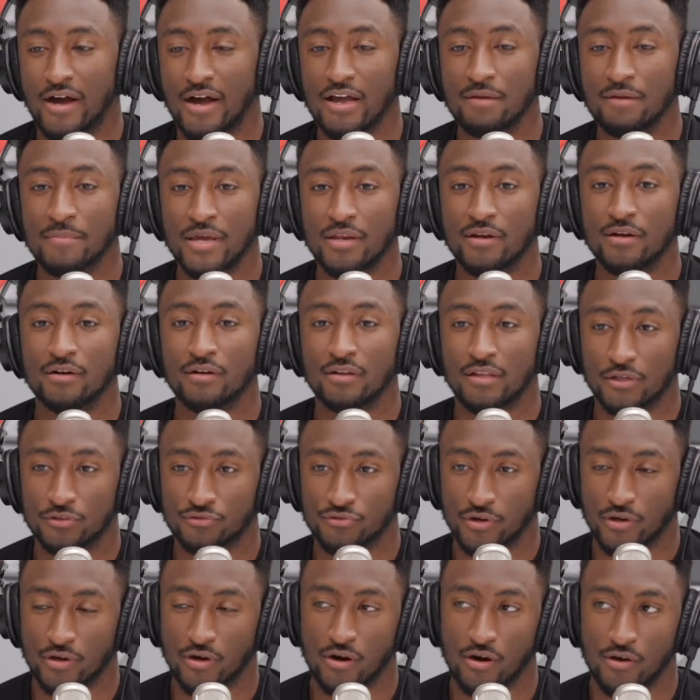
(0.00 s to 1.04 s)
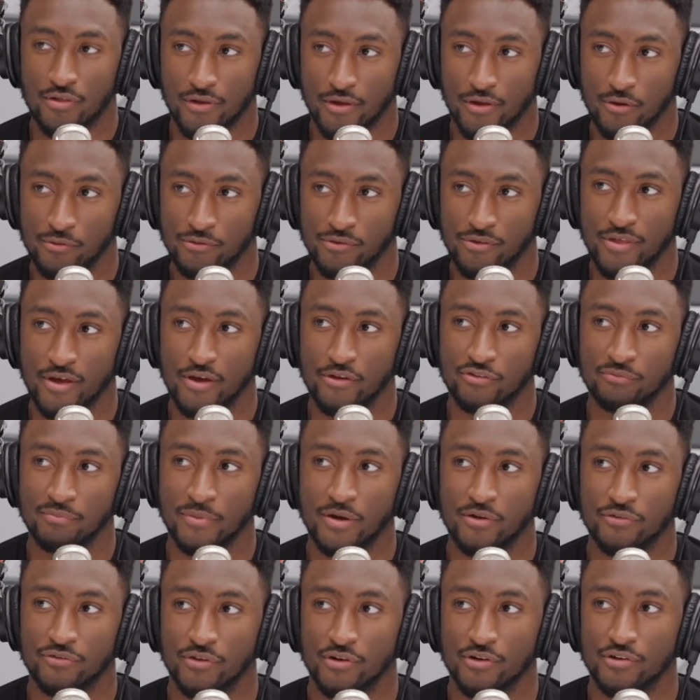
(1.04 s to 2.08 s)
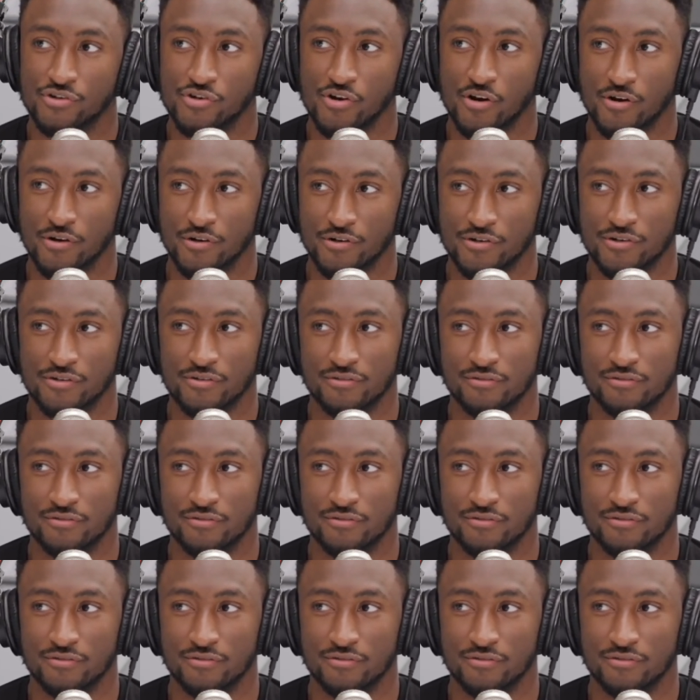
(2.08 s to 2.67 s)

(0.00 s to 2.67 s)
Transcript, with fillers: I made an electric car that goes a thousand miles on a charge.